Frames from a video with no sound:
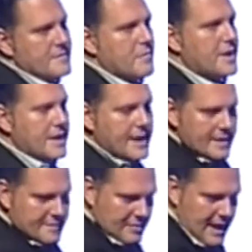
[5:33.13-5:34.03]
So beginning
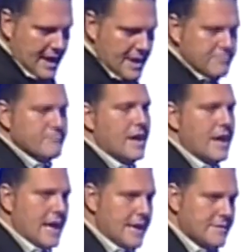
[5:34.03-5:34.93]
is okay,
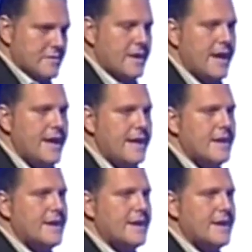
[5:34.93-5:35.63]
end is okay.